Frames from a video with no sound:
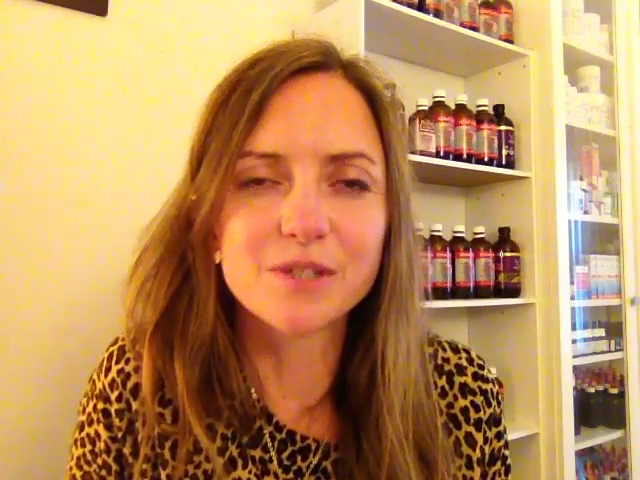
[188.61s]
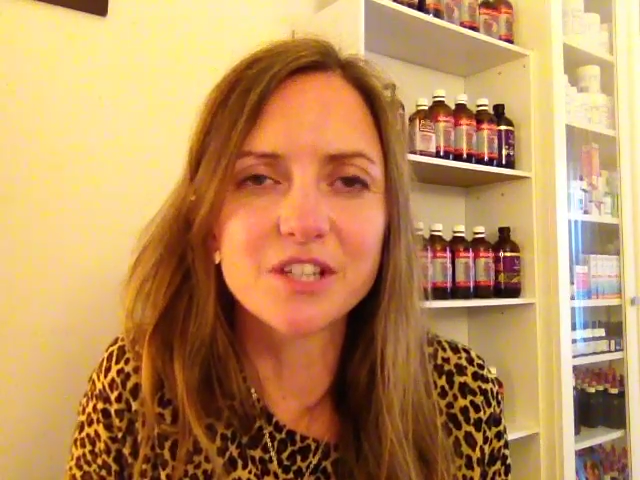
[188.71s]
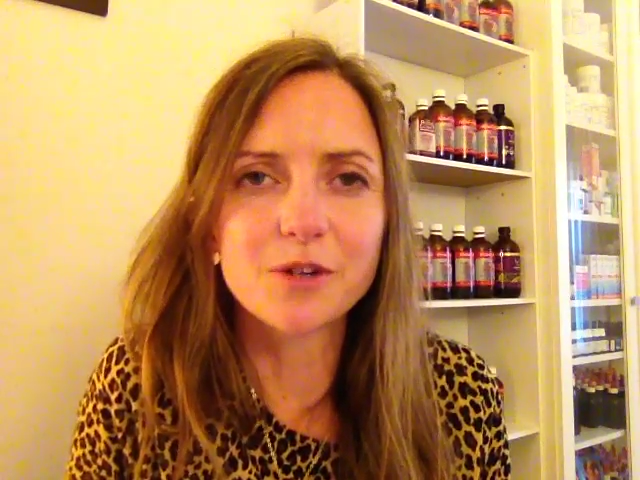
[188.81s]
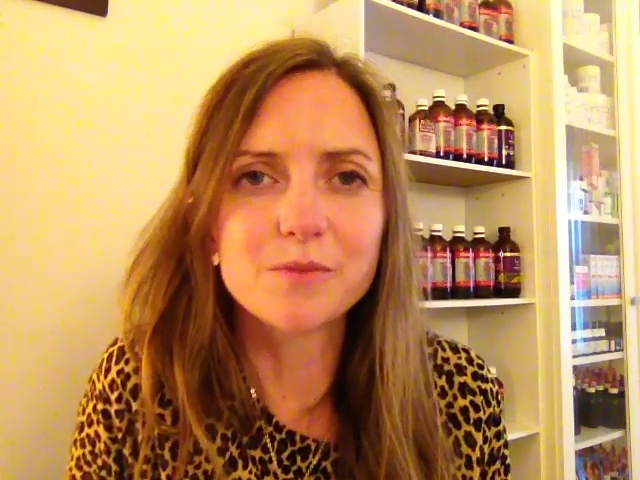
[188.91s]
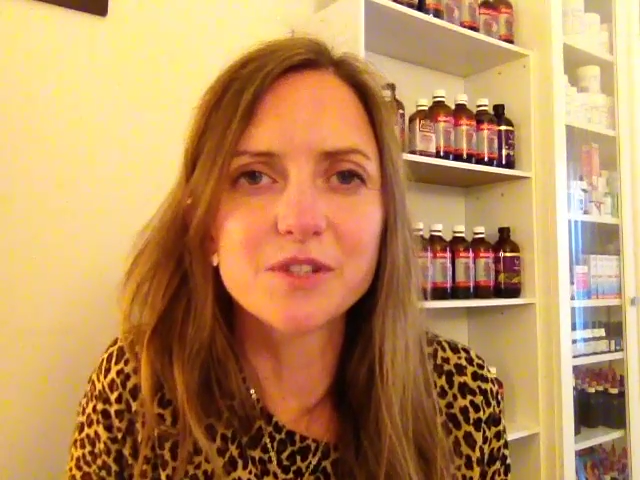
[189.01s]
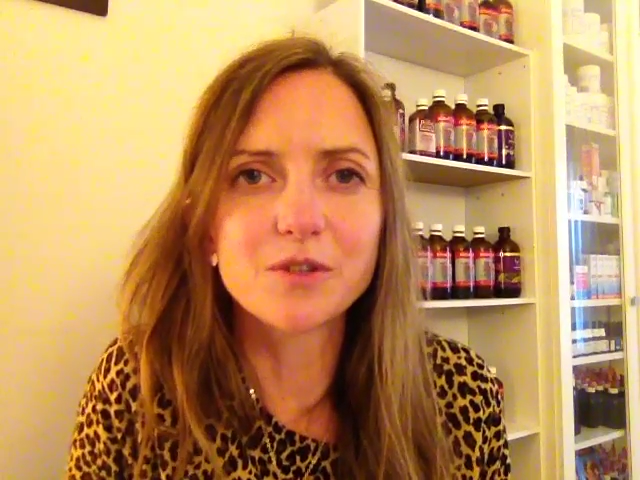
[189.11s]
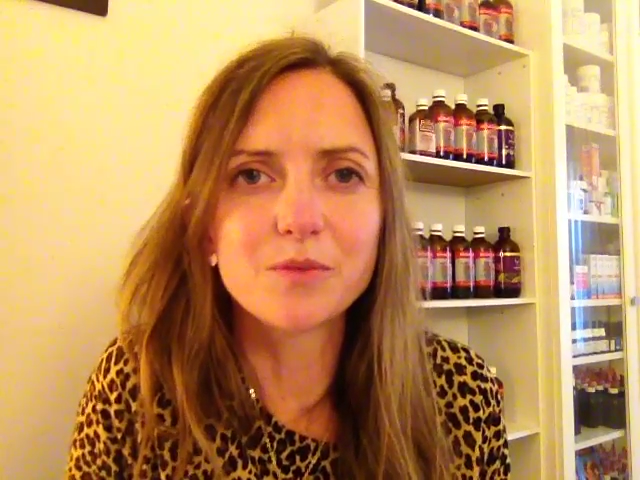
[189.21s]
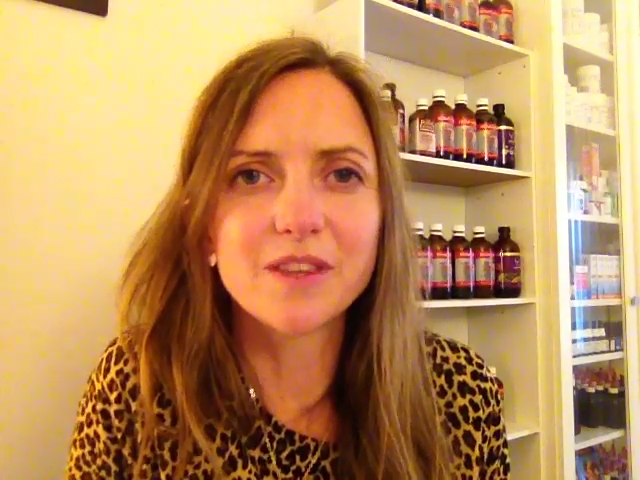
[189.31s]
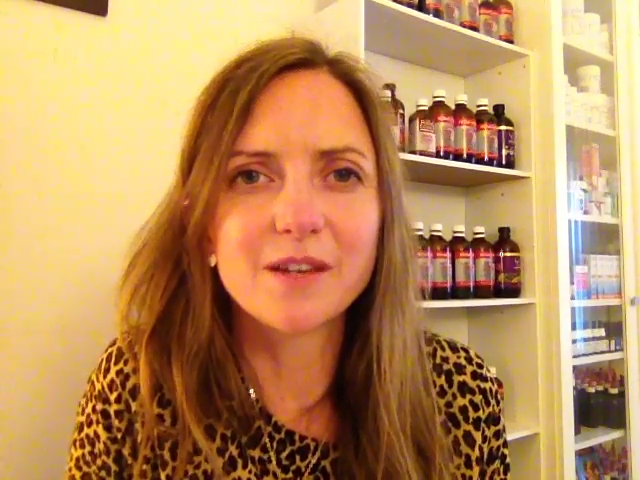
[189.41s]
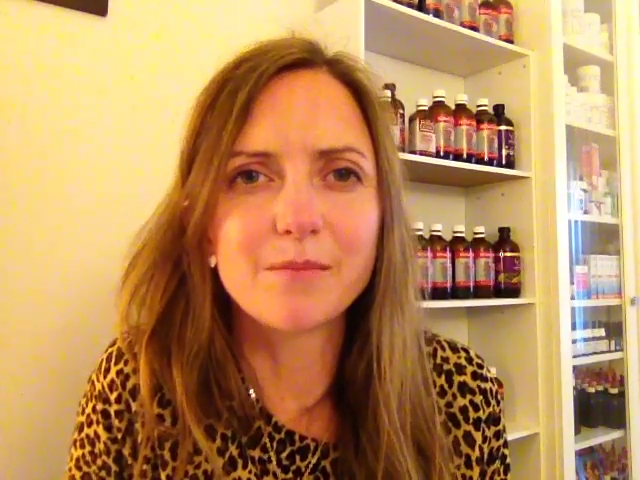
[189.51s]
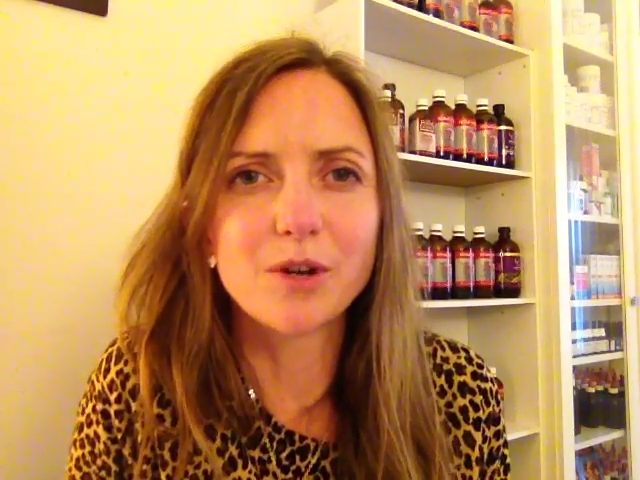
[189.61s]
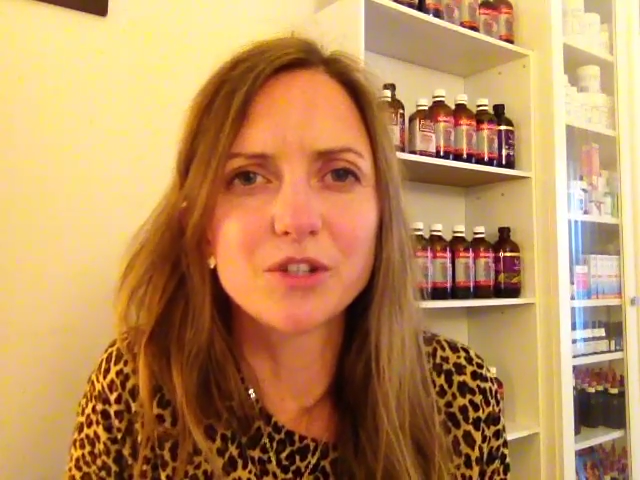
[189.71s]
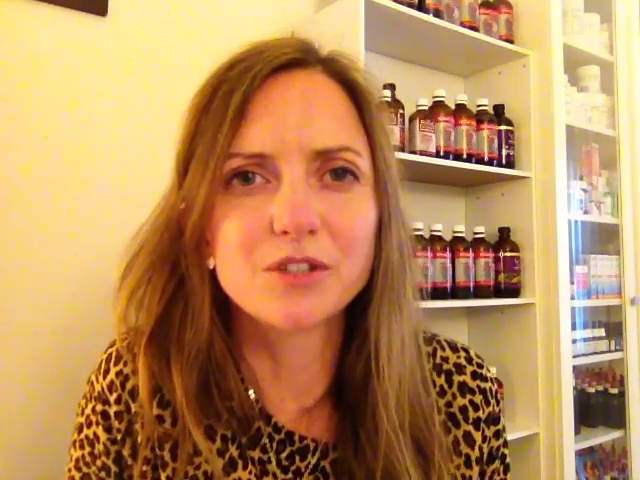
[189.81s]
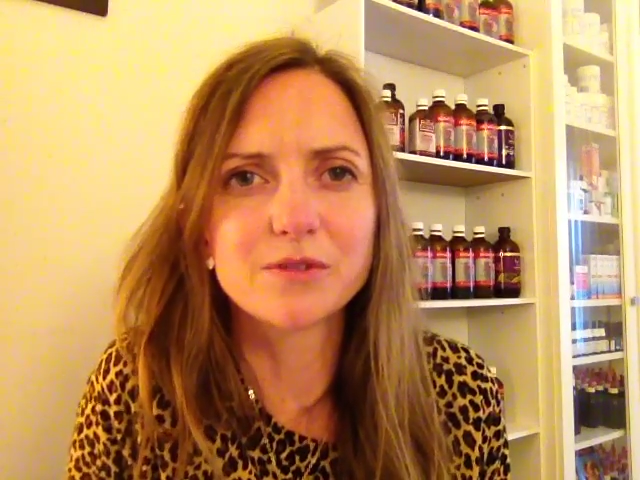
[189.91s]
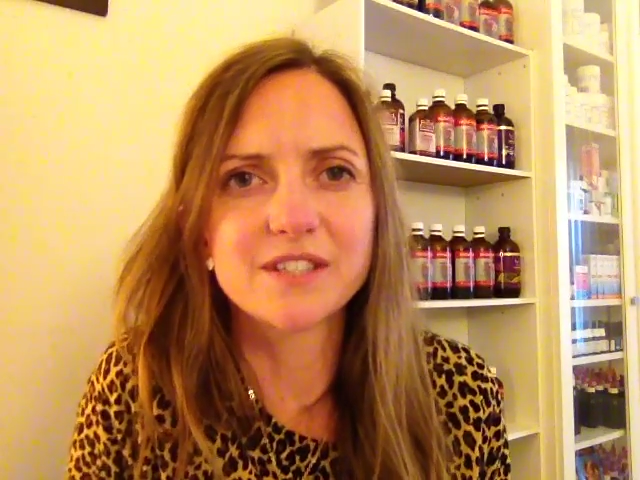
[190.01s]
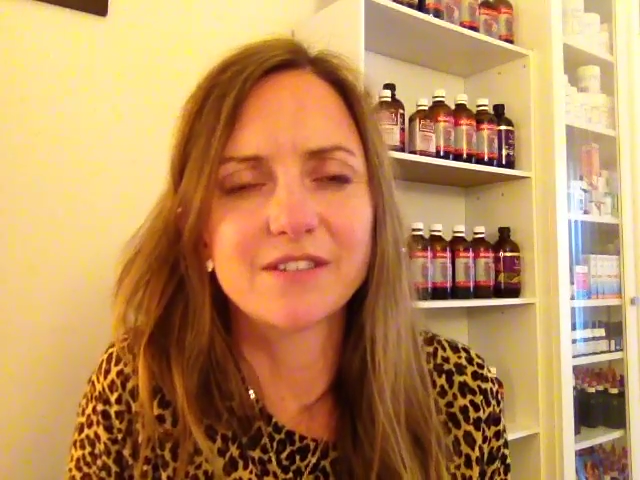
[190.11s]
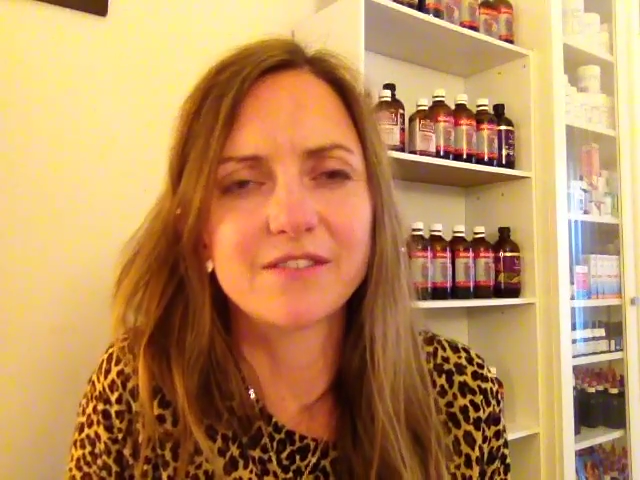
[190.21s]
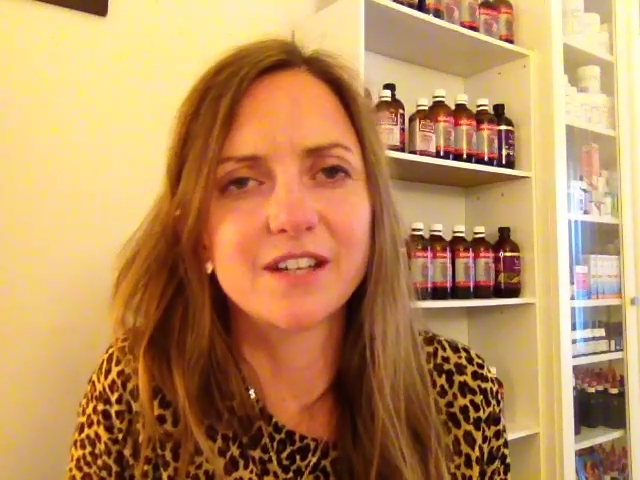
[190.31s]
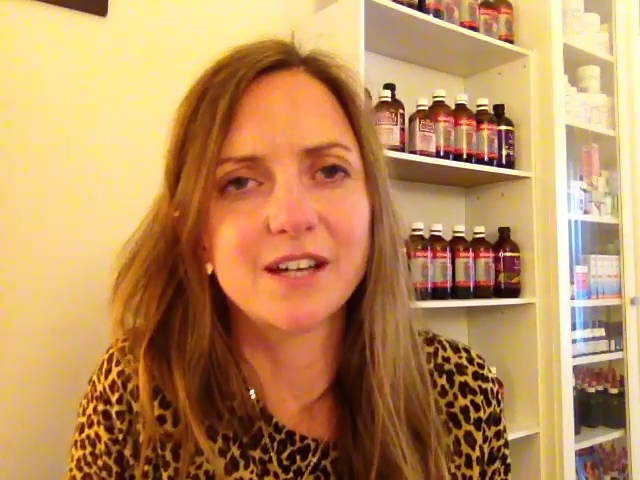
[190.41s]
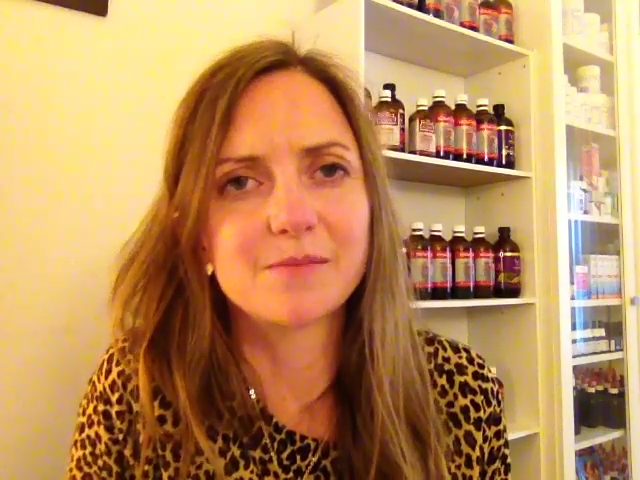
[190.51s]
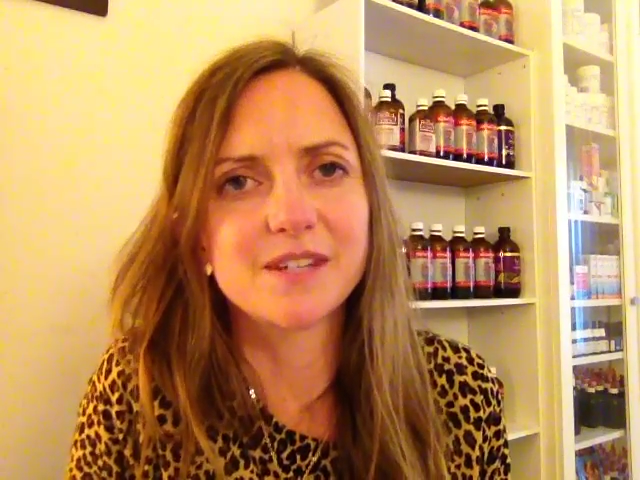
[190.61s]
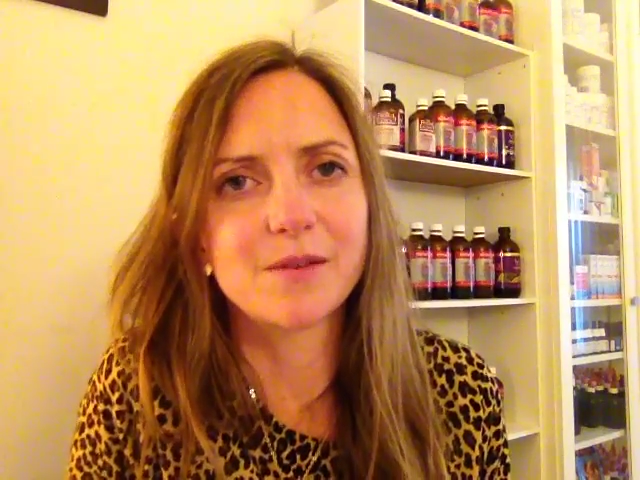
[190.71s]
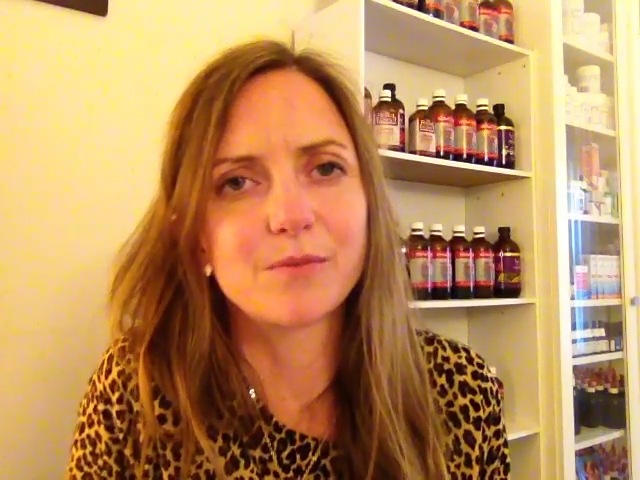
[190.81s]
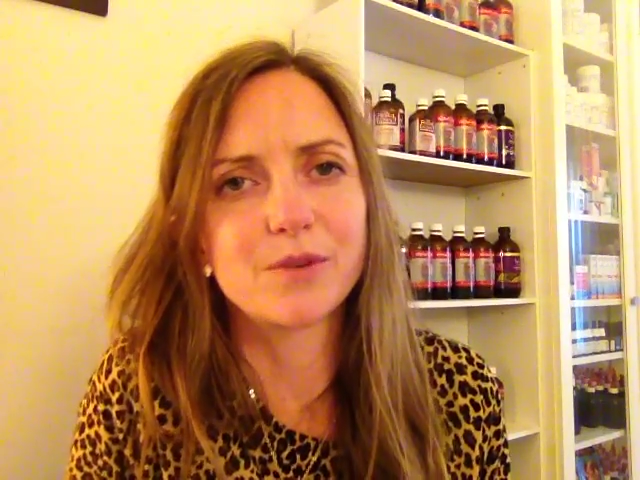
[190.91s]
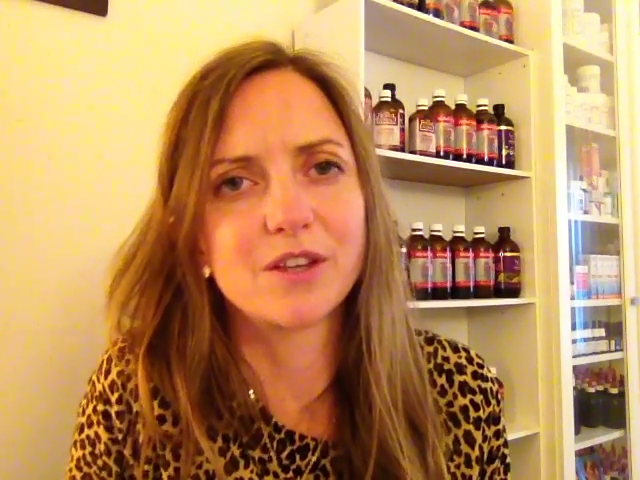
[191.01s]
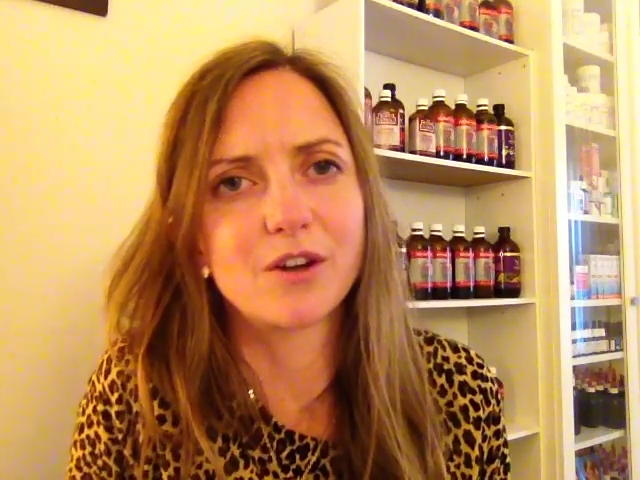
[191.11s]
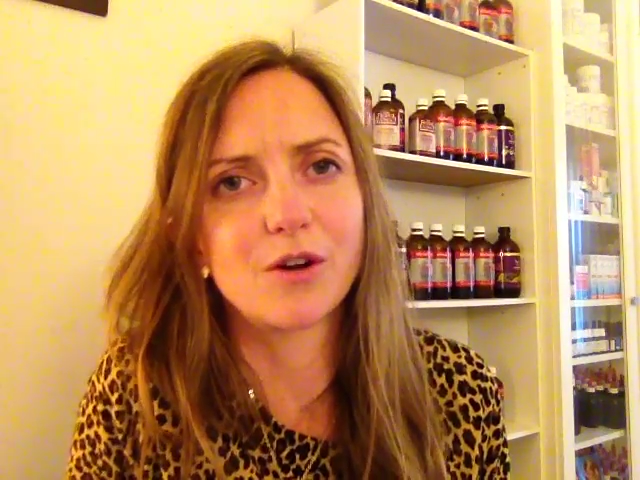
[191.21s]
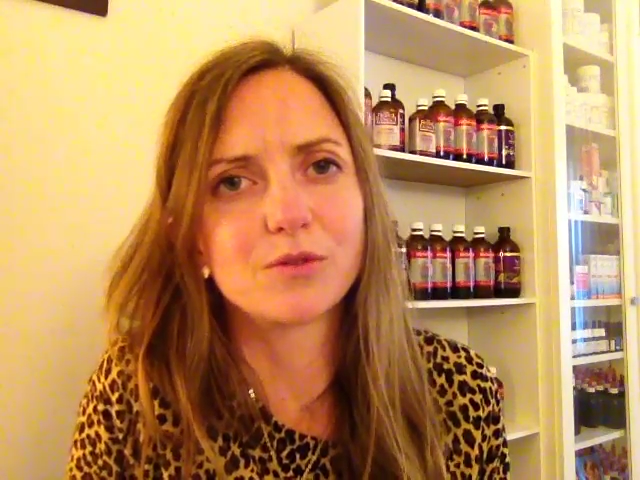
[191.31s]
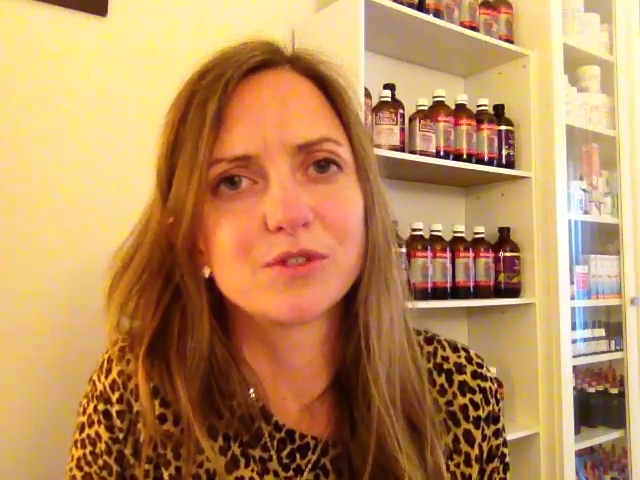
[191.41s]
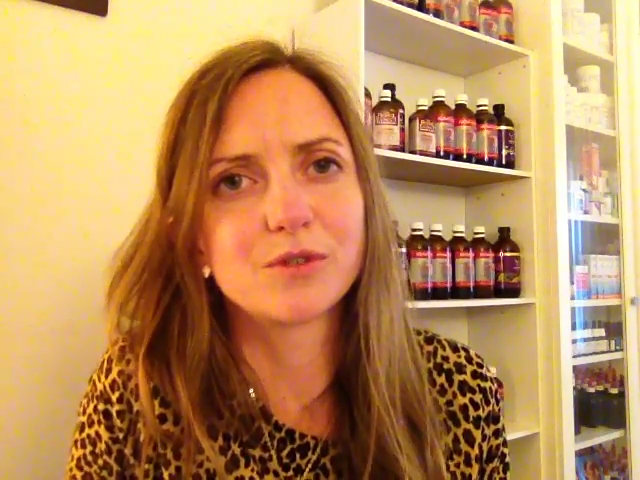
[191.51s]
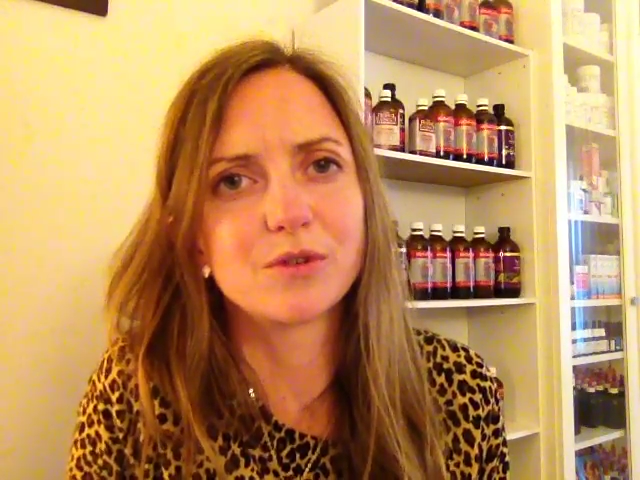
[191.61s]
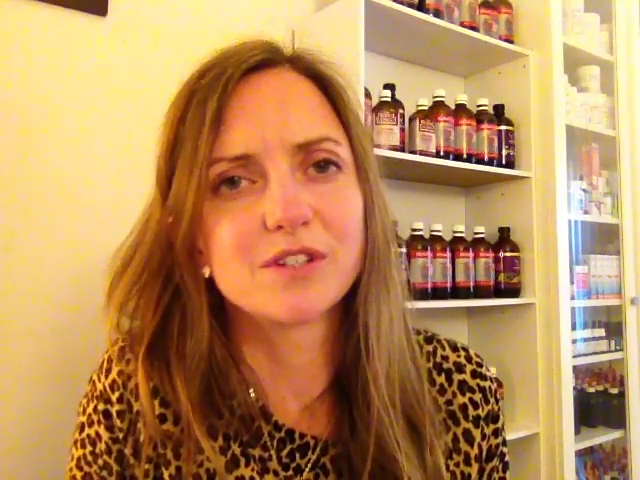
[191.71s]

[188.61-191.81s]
which helps you with the emotional stuff that comes up with a cold sore,